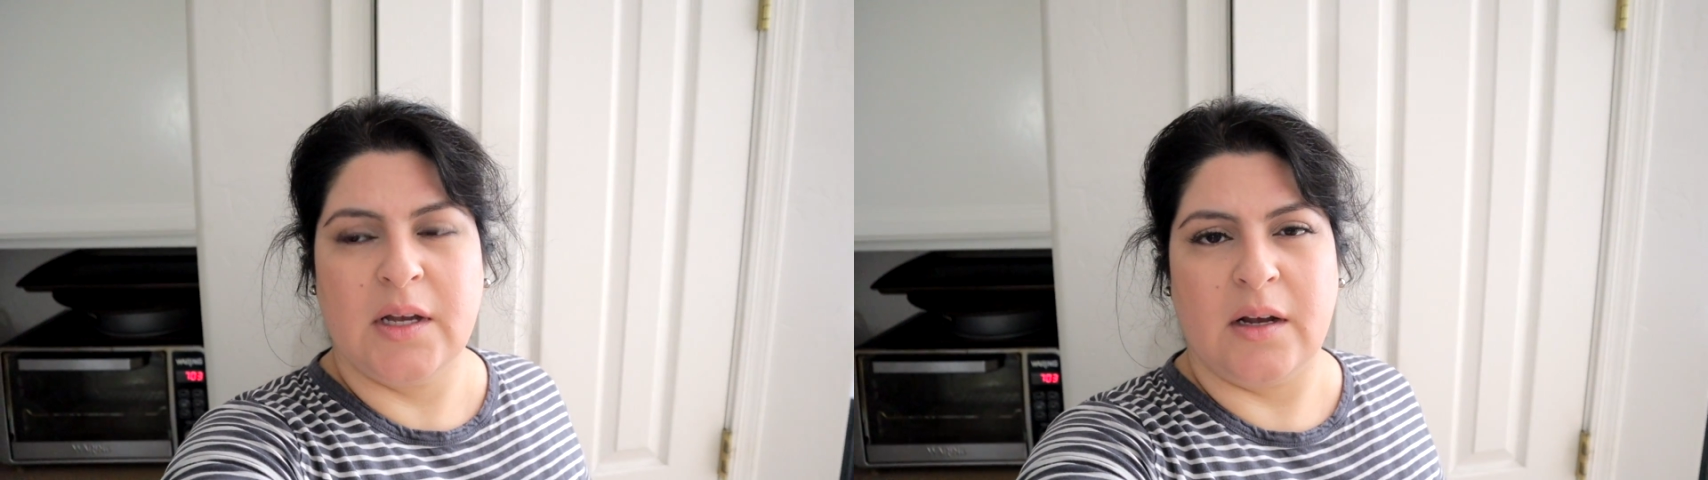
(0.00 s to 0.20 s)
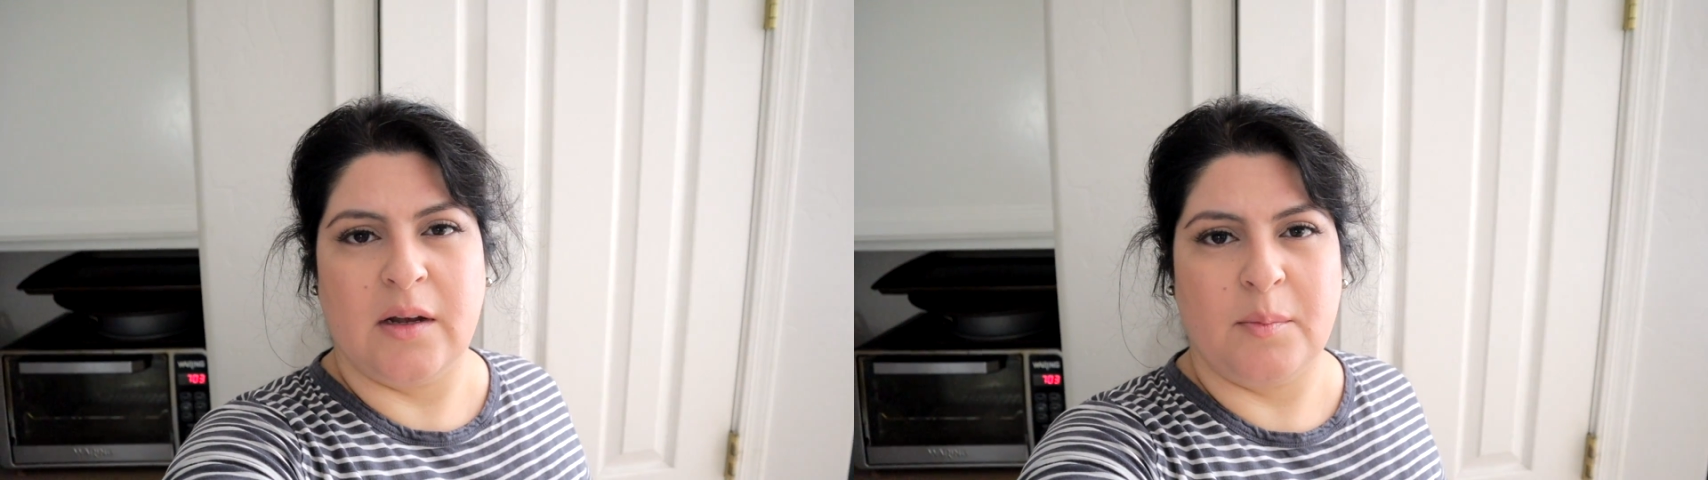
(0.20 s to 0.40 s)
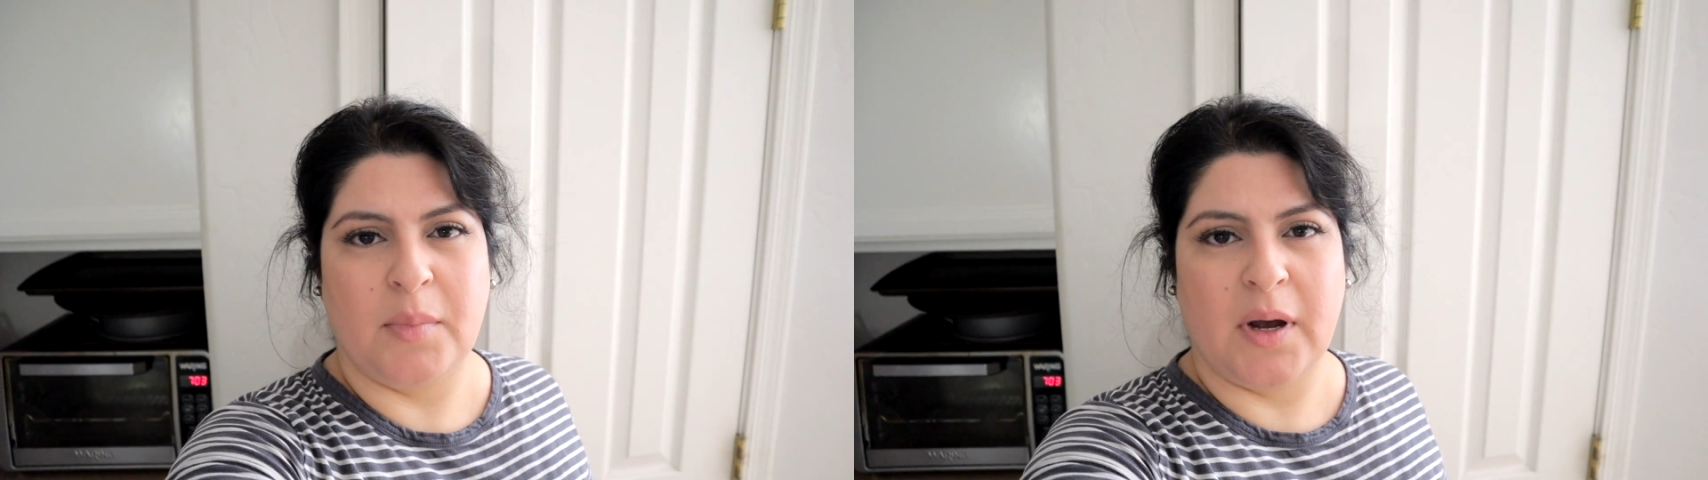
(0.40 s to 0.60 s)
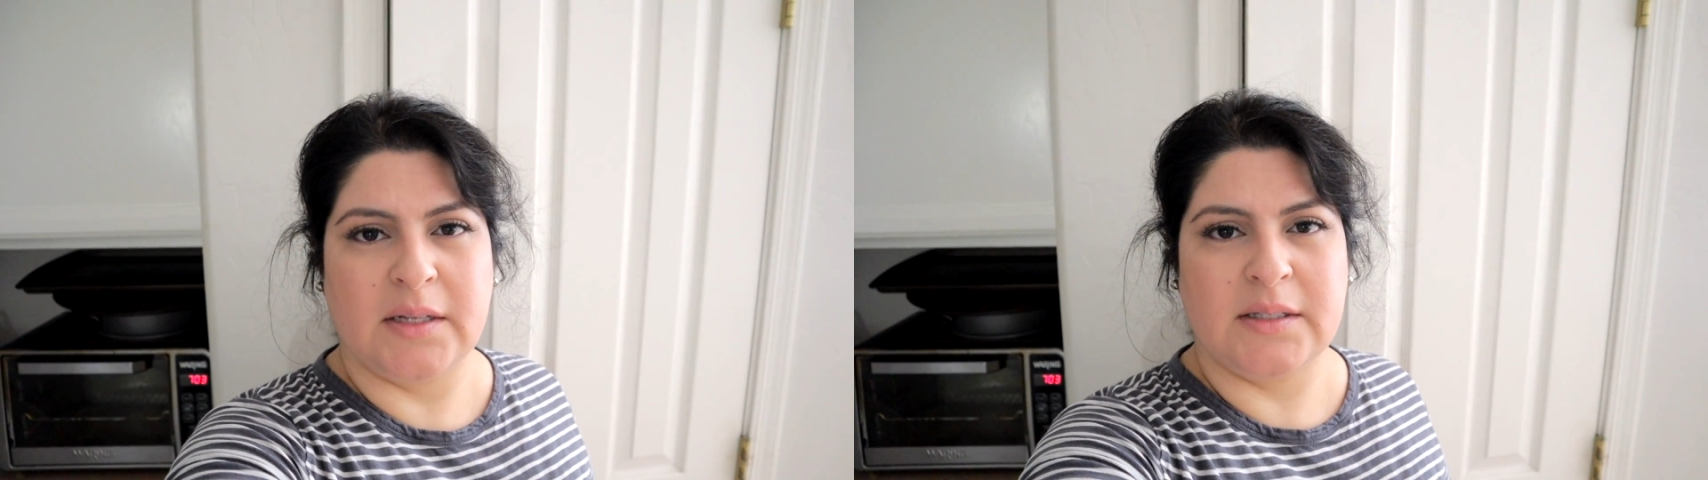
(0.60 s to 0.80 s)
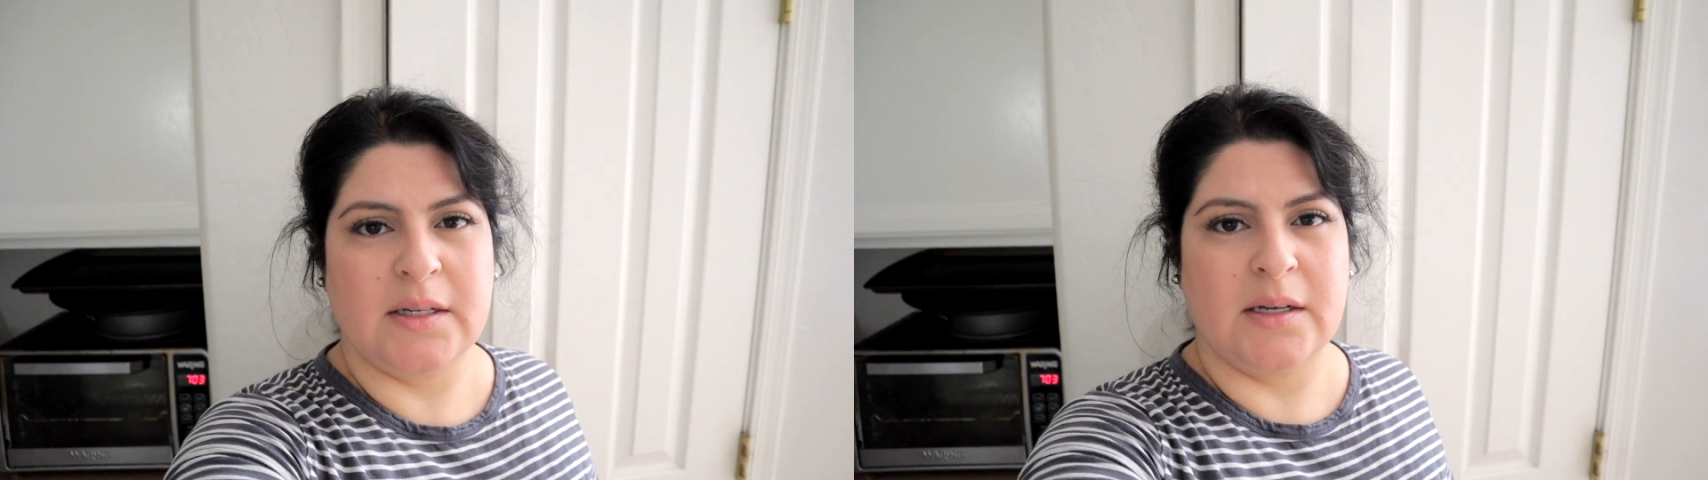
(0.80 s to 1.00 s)
uh,
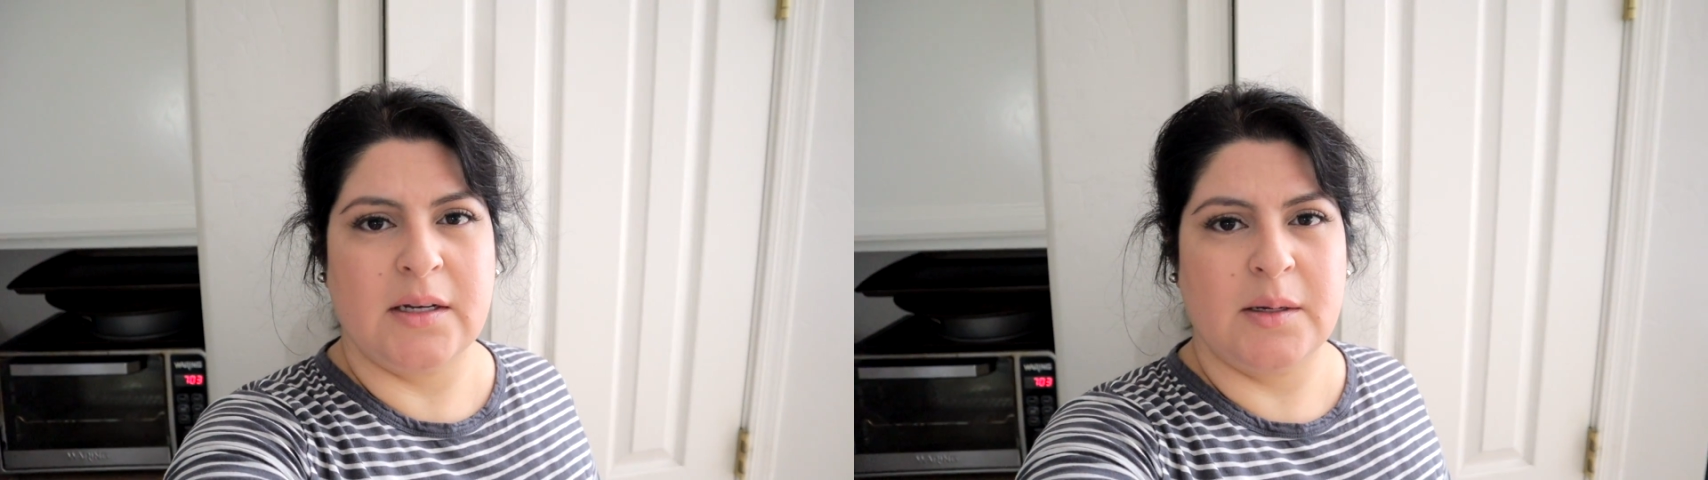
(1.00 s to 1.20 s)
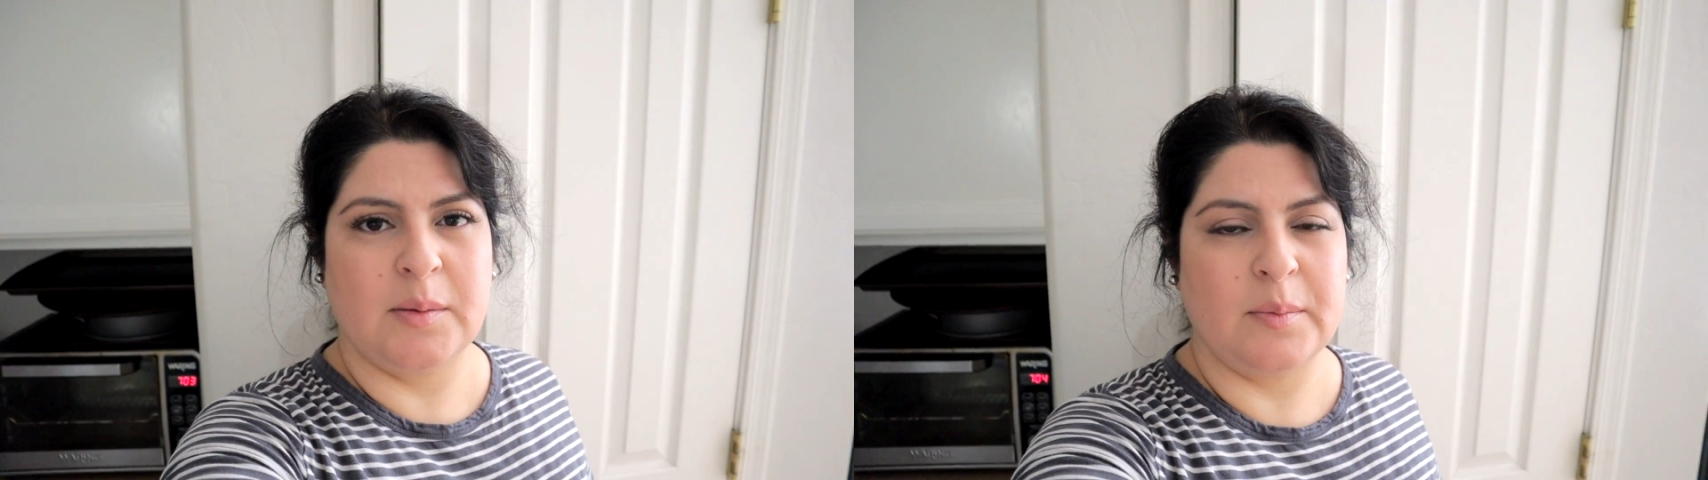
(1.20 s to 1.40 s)
pasta